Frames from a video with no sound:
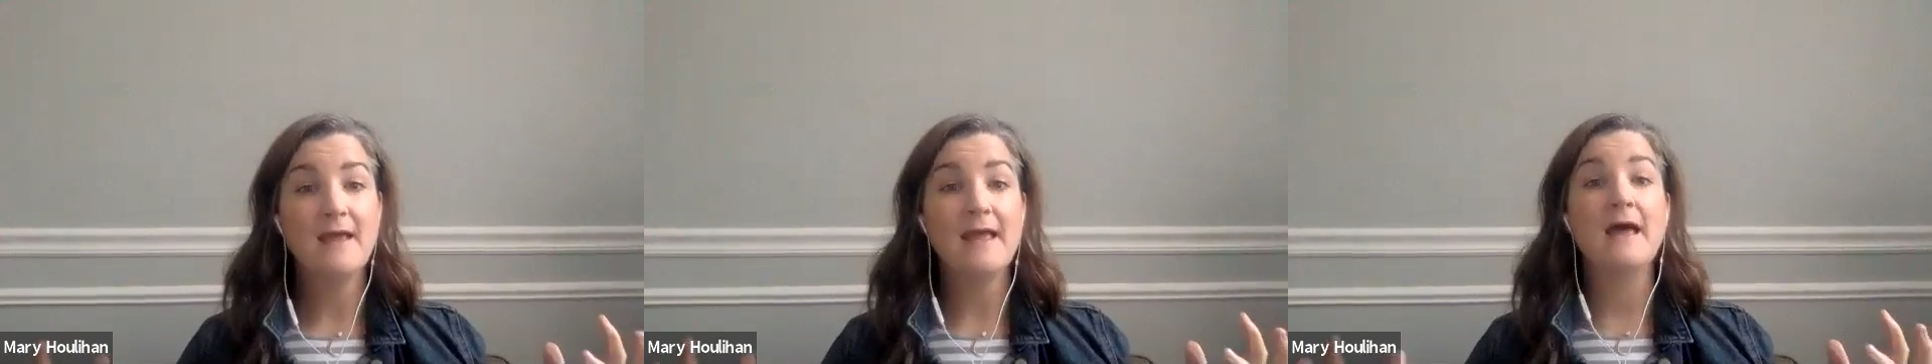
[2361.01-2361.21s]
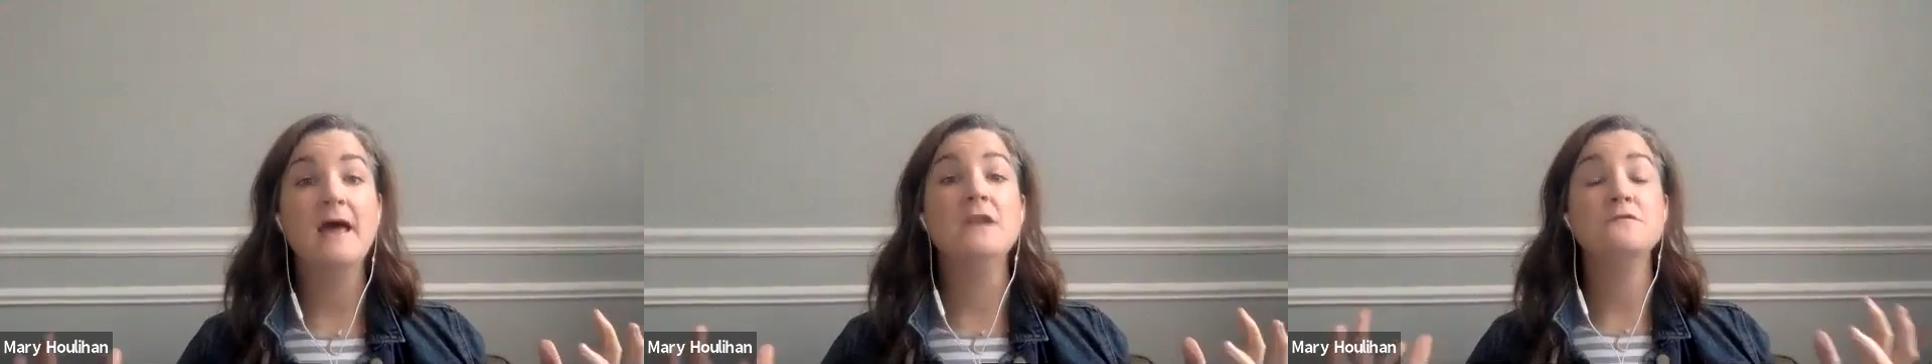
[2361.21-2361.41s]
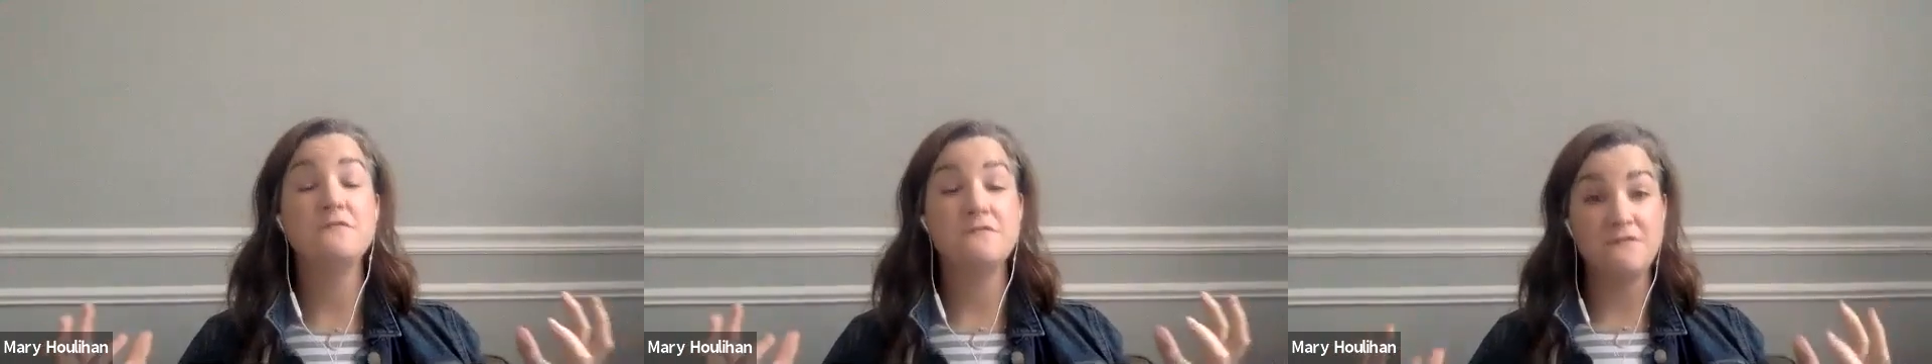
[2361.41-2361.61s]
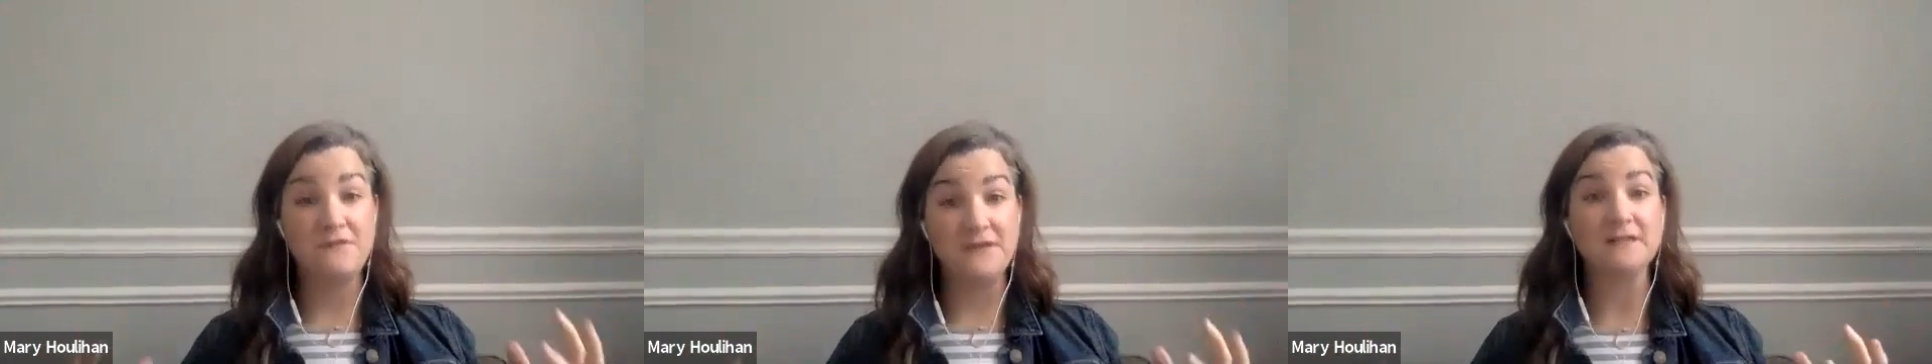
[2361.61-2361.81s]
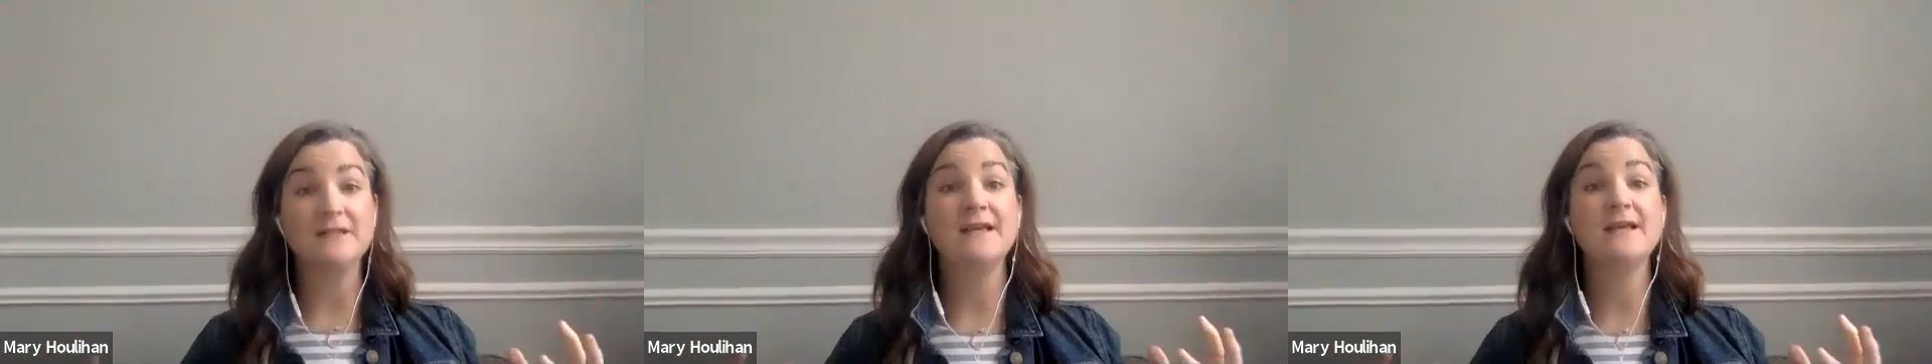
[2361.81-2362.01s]
and
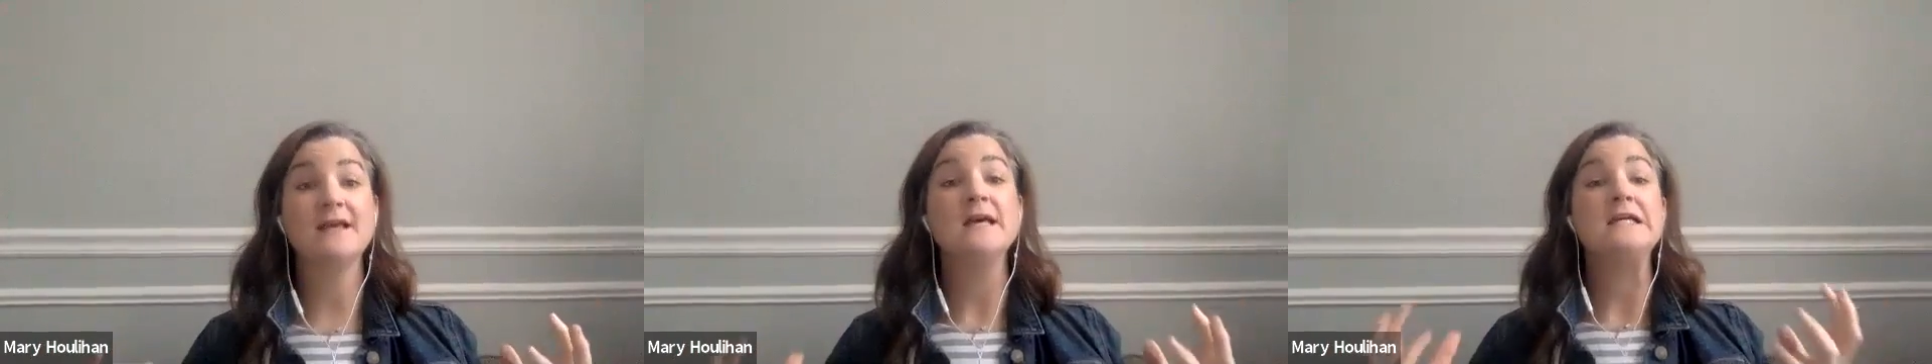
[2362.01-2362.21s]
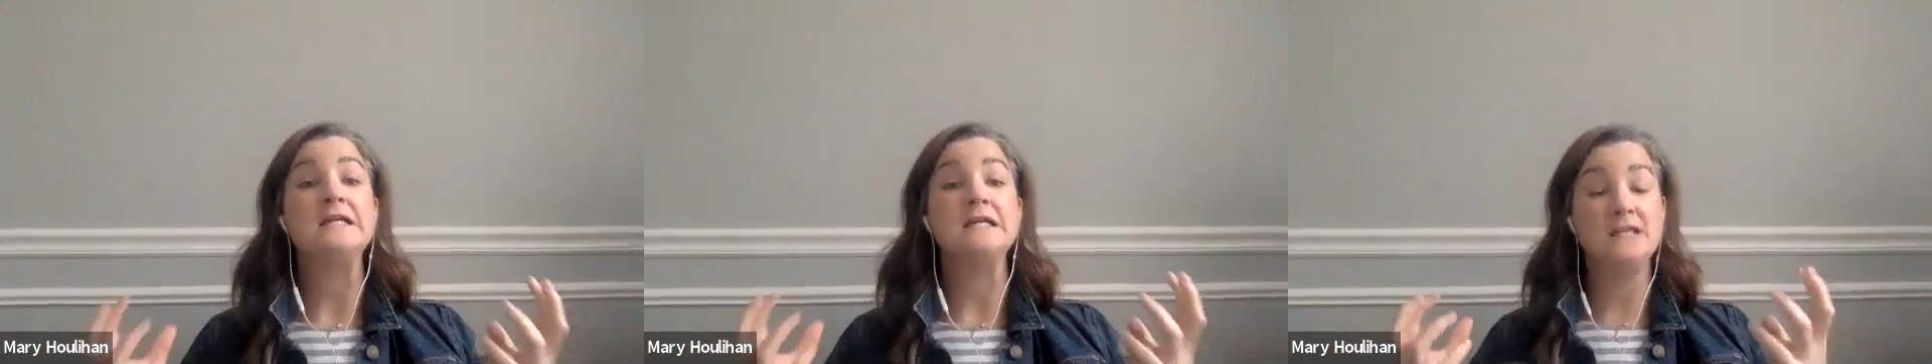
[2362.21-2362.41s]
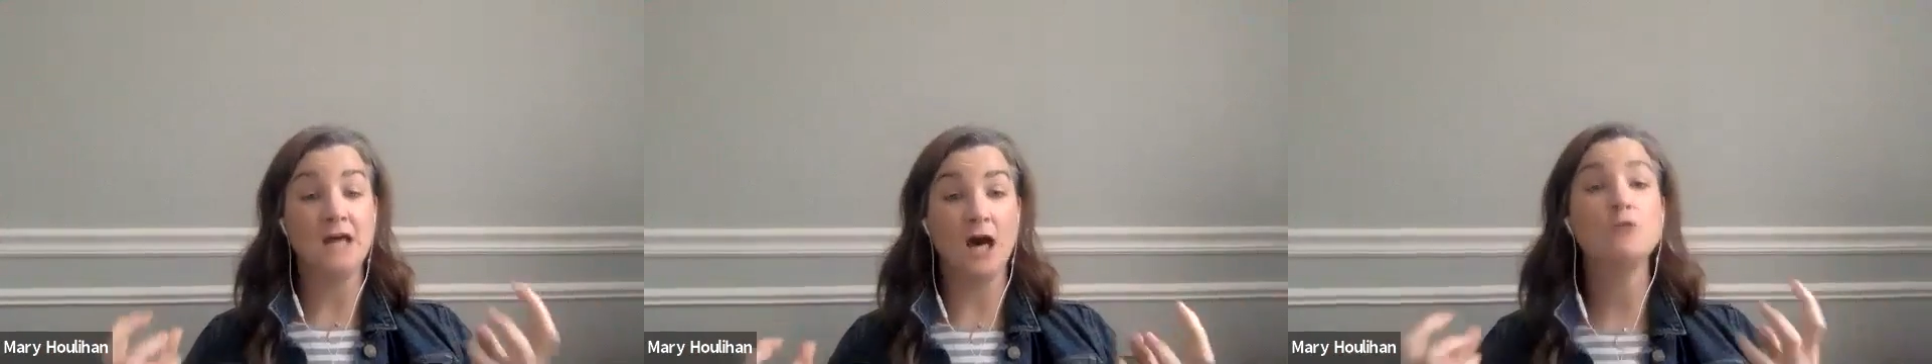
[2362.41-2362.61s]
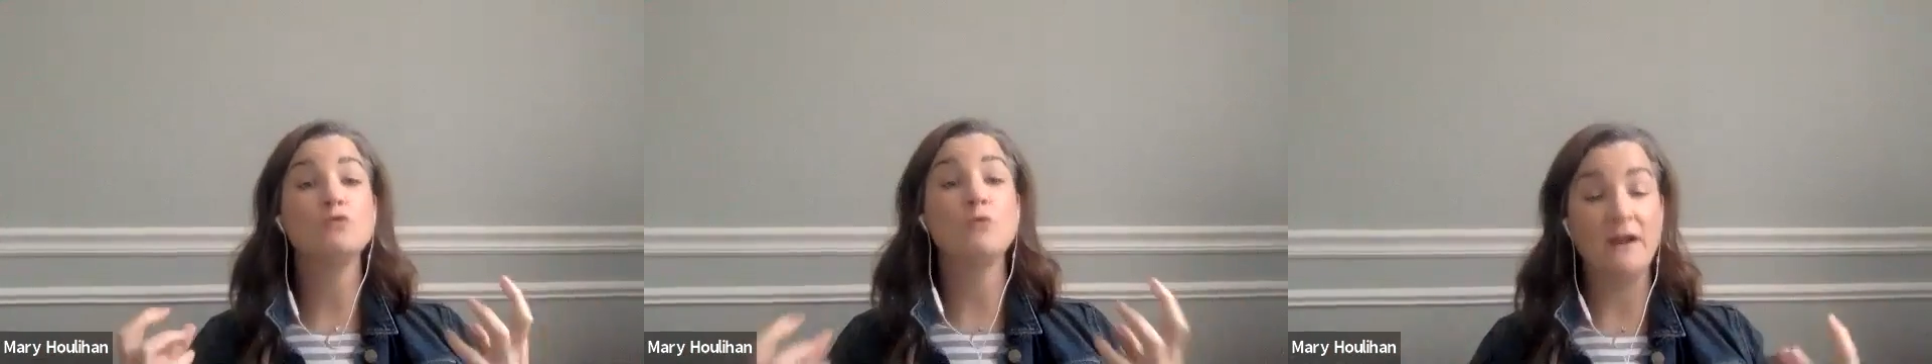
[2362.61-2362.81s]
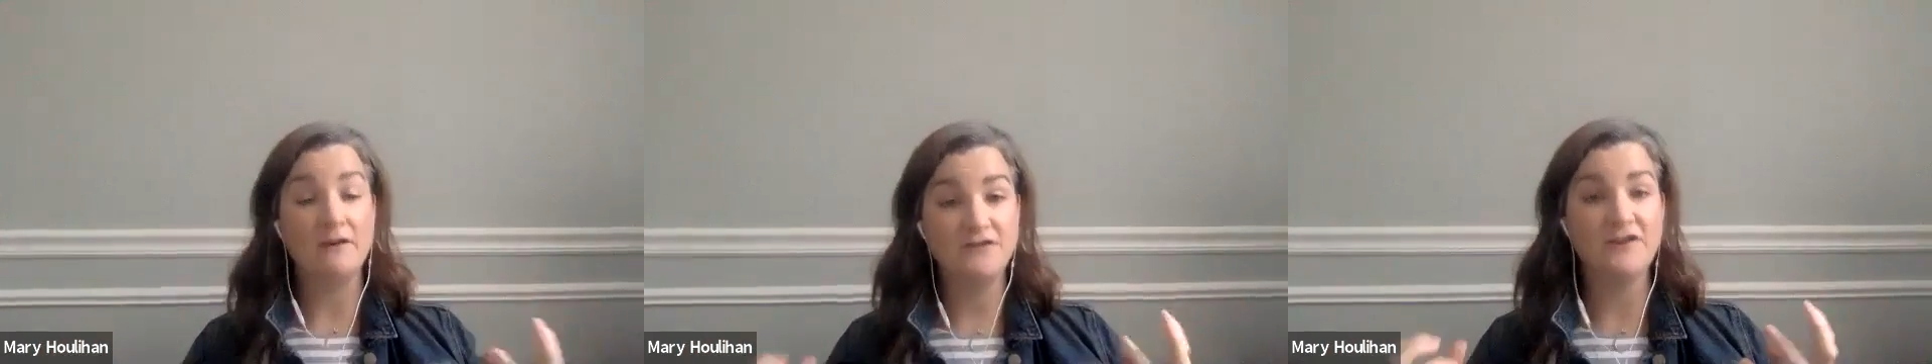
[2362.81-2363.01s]
feeling
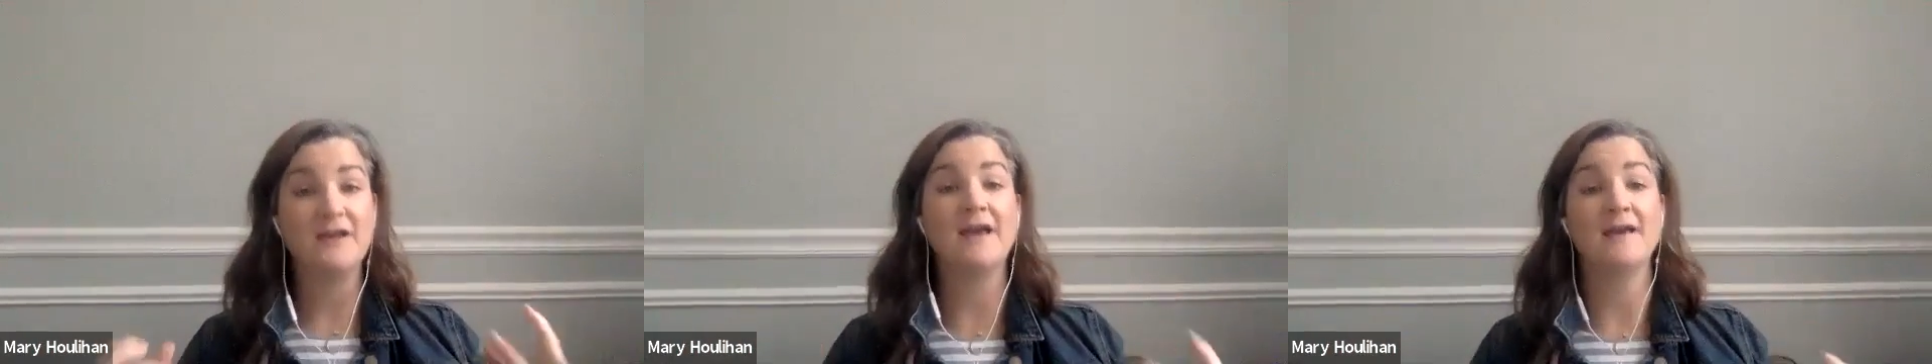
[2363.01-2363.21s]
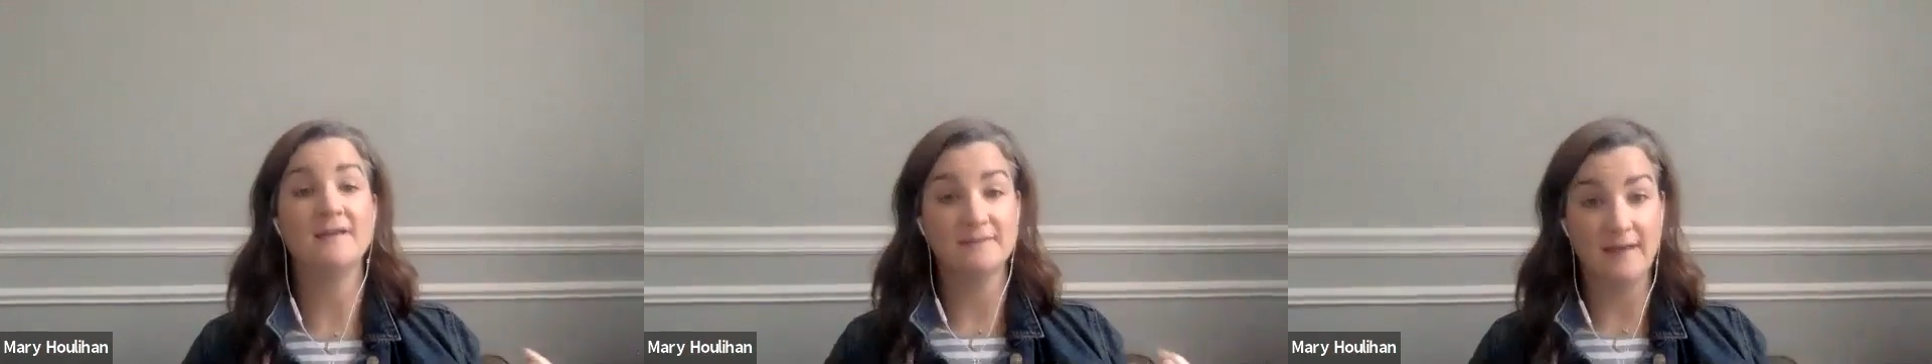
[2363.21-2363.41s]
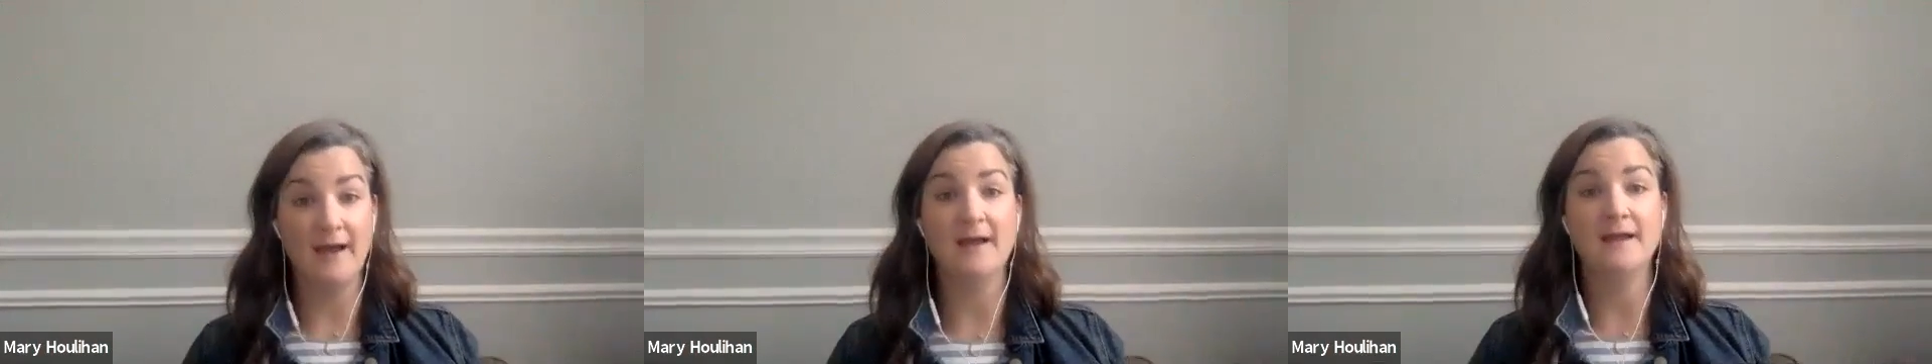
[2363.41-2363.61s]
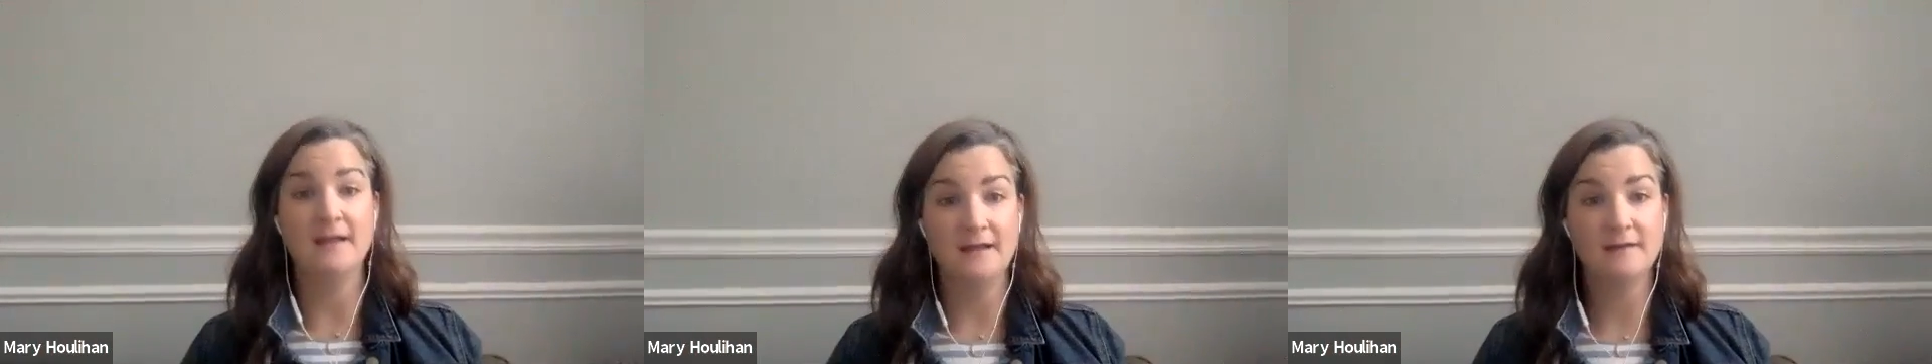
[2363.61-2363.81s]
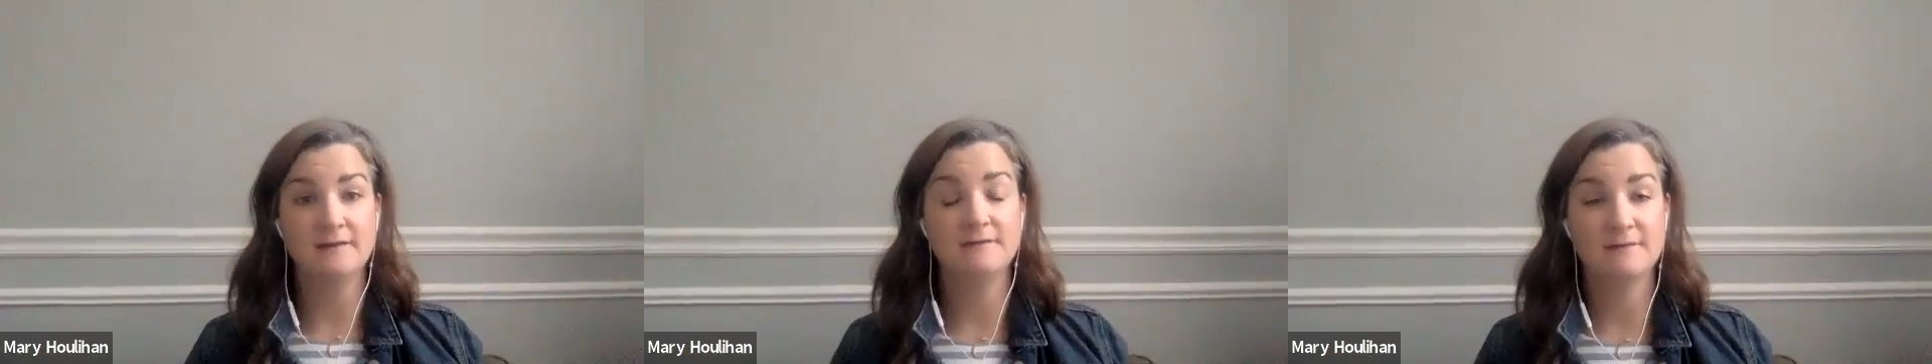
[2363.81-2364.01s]
gut-wrenching anxiety.